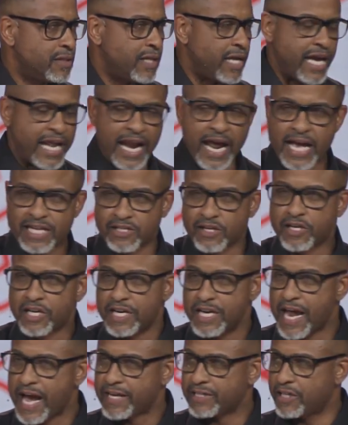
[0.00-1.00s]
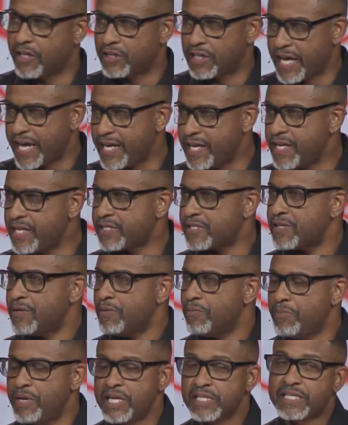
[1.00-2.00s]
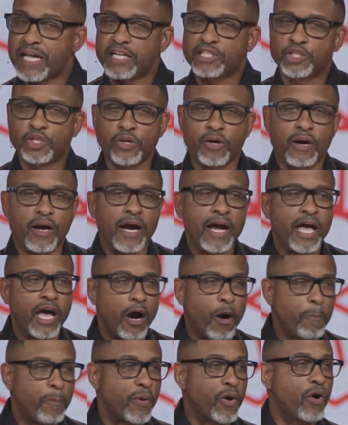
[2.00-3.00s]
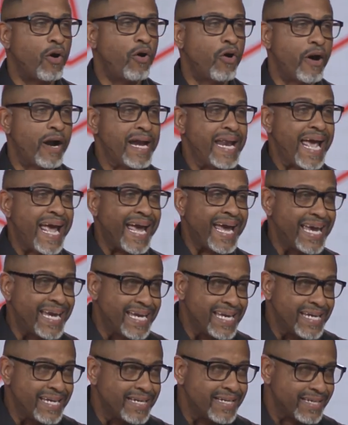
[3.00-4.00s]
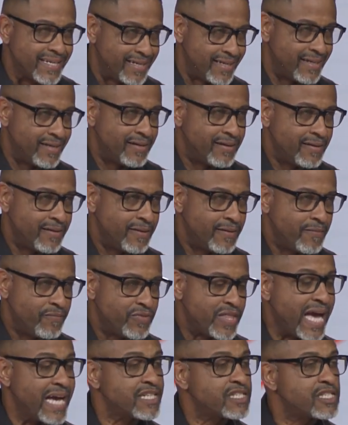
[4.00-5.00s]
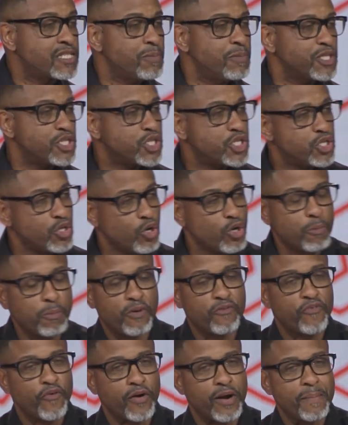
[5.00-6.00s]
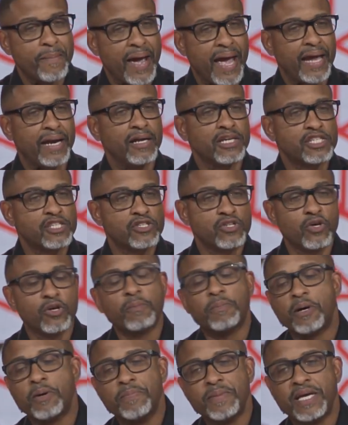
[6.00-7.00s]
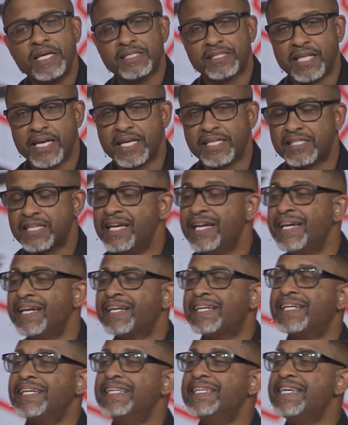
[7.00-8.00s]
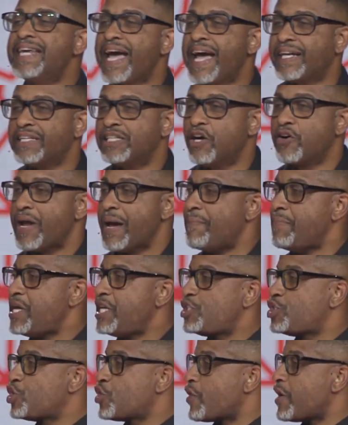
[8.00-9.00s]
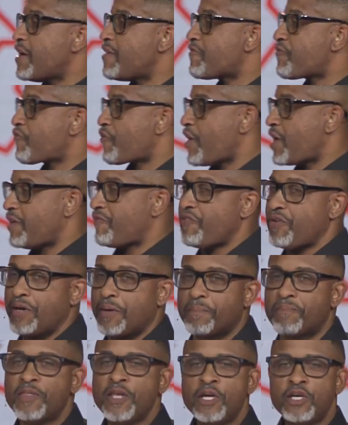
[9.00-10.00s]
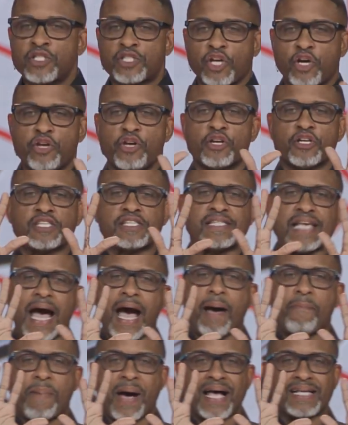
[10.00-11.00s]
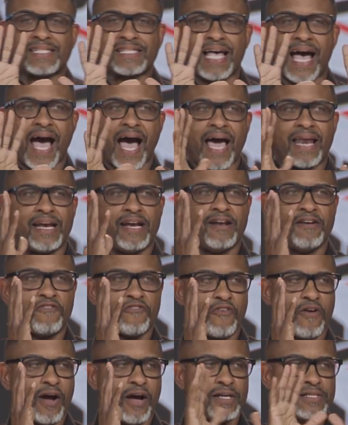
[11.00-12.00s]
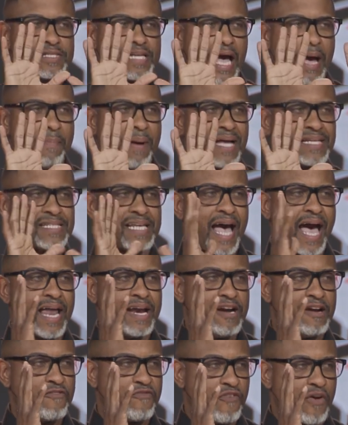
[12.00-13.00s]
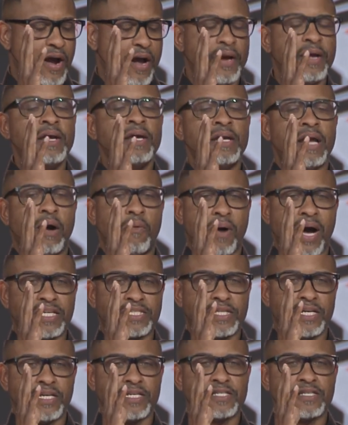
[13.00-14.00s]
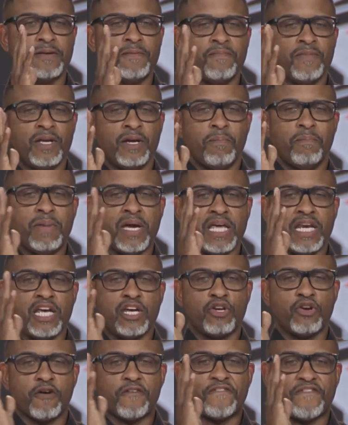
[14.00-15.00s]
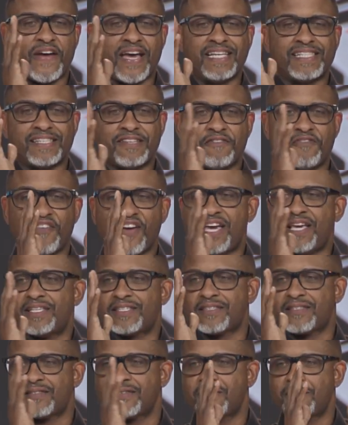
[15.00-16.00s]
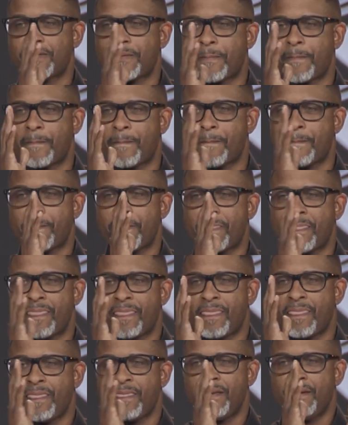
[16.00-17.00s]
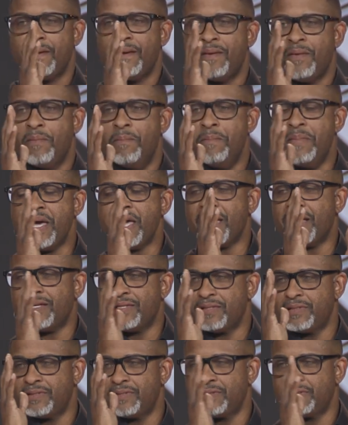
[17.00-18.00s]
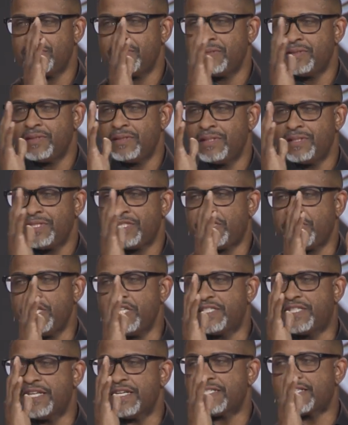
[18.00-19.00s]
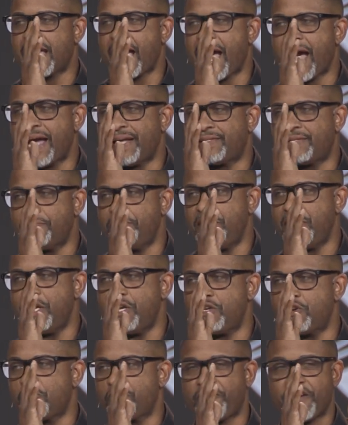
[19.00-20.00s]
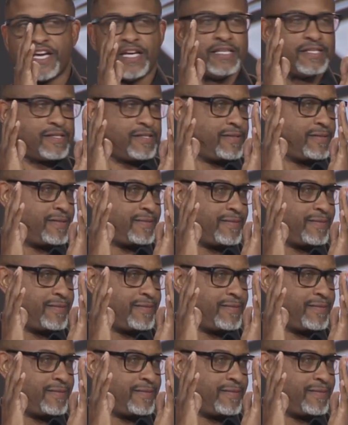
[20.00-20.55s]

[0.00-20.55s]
And Ezer Kenegdo, ladies, means that you're a helper or an aid that's suitable for the man. And suitable means this kenegdo, that means you're in front of him. So you're side by side and in front, side by side and in front. Now, watch this meaning you're face to face. Men, she's designed to be in your face.